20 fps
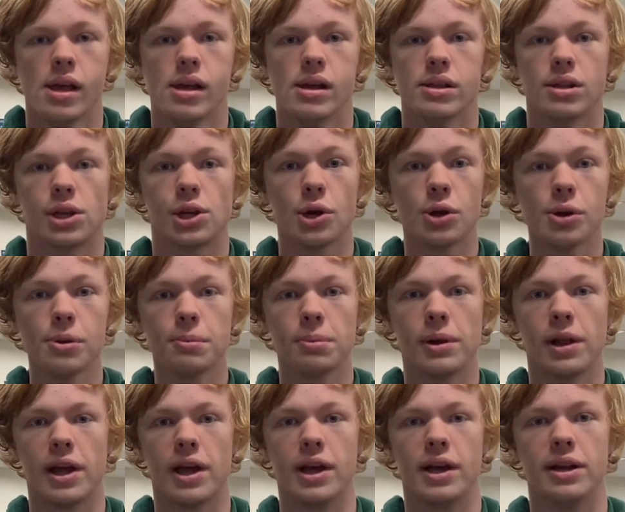The current
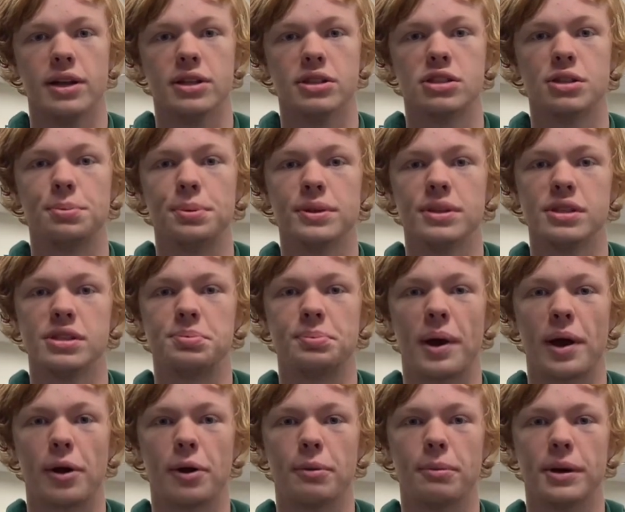plan is to put these
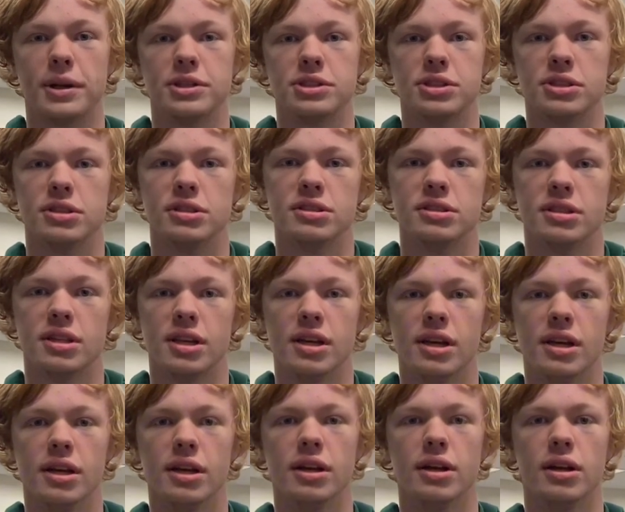power benches
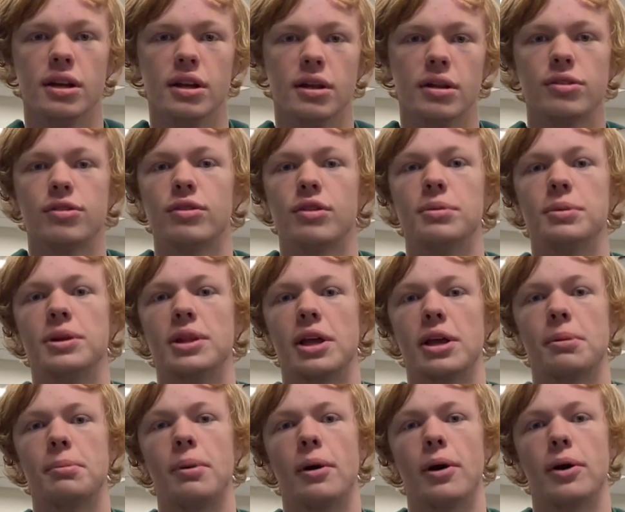in Freeman Lake
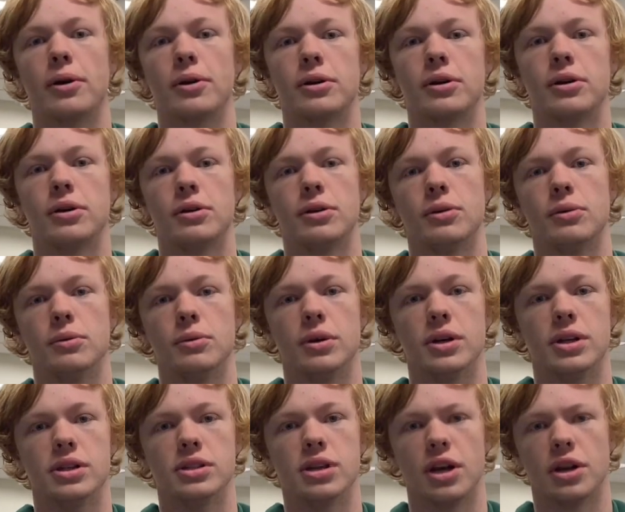Park
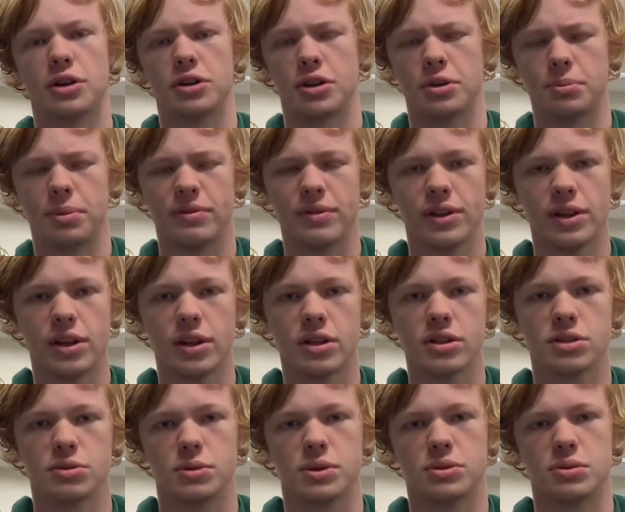under the
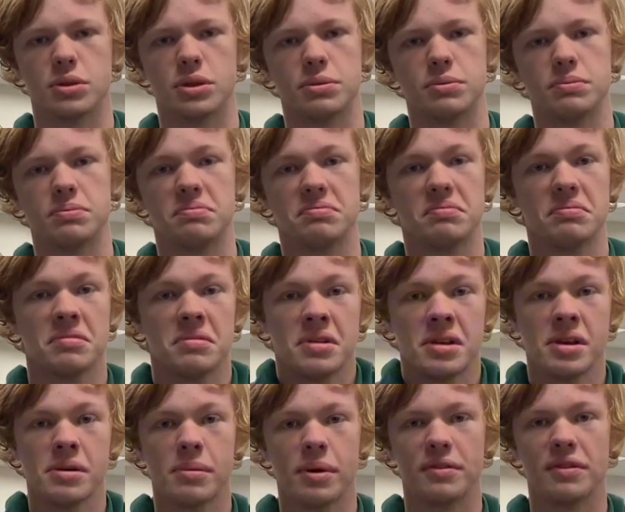pavilions, which would
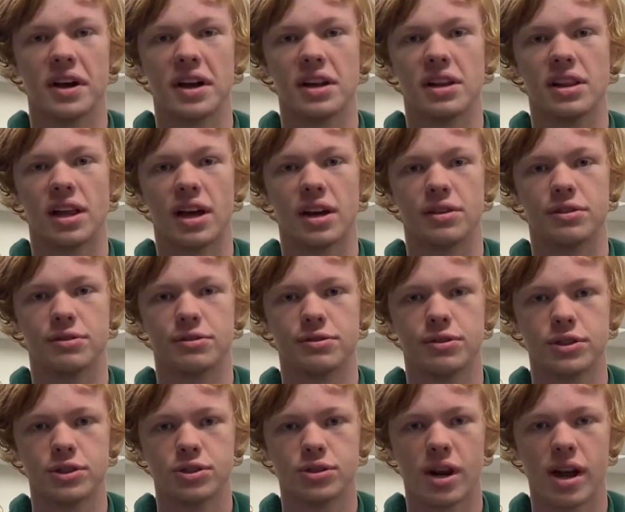provide a lot of
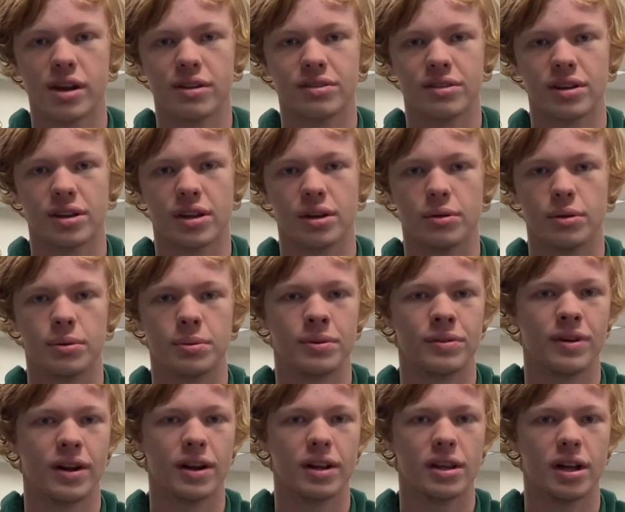foot traffic. It would
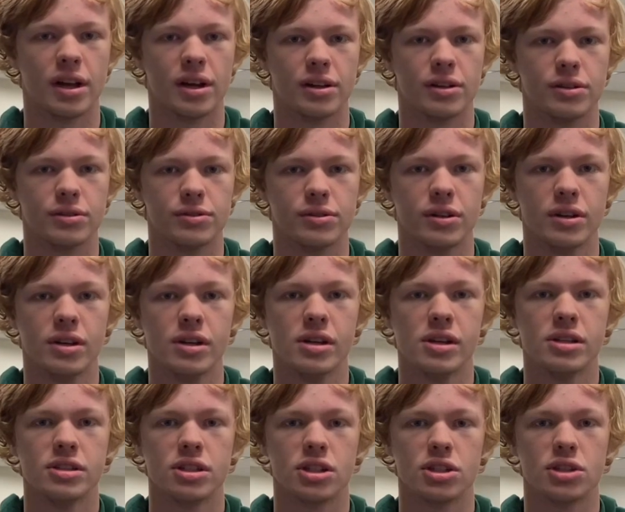provide a lot of
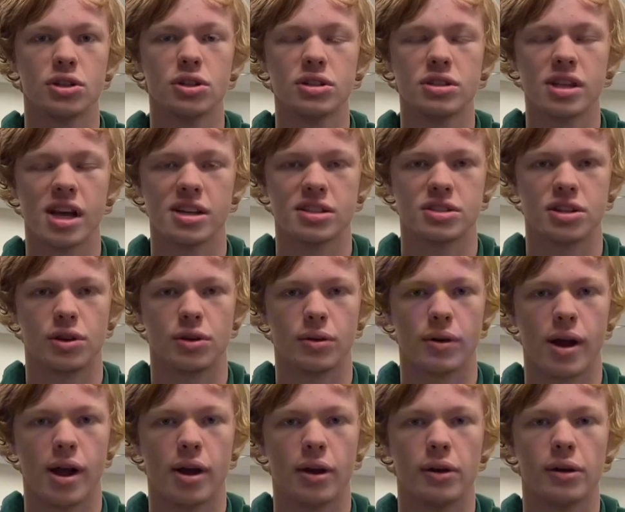just good testing
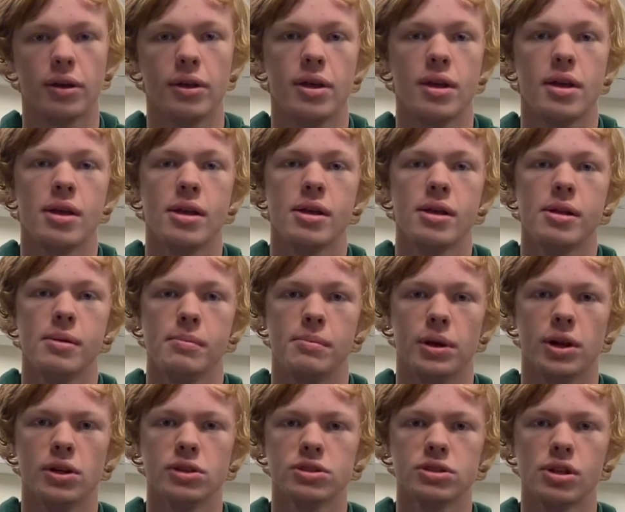ground.
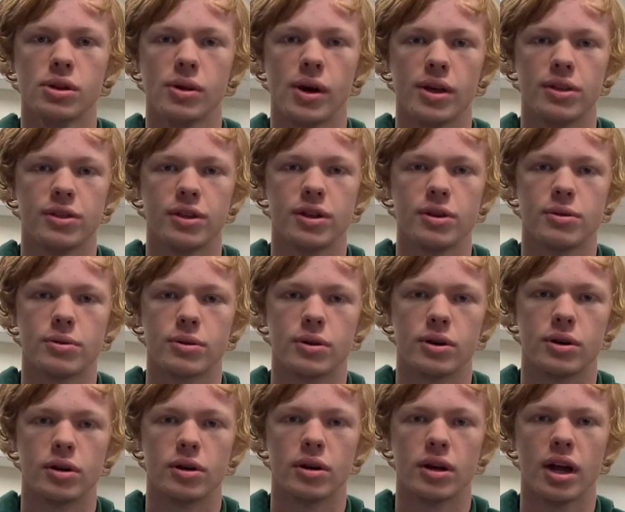But also, I think
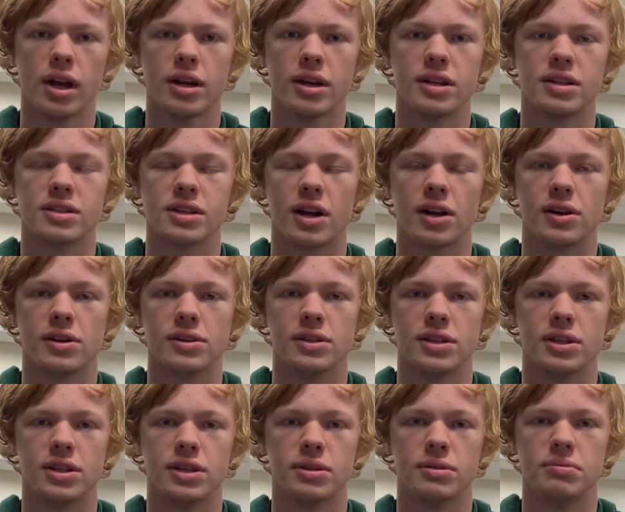we're not
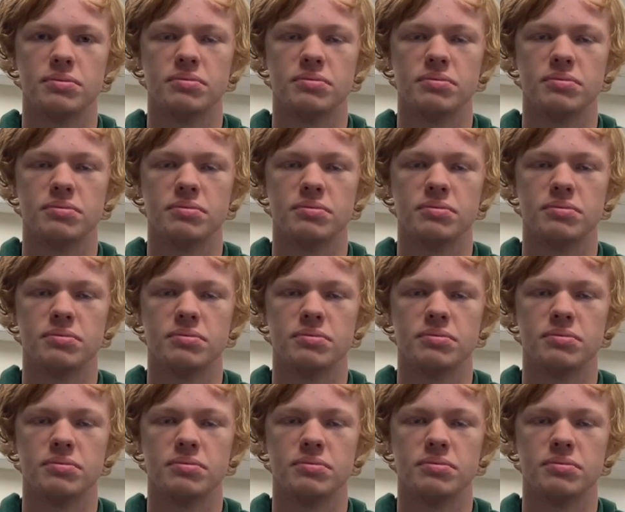entirely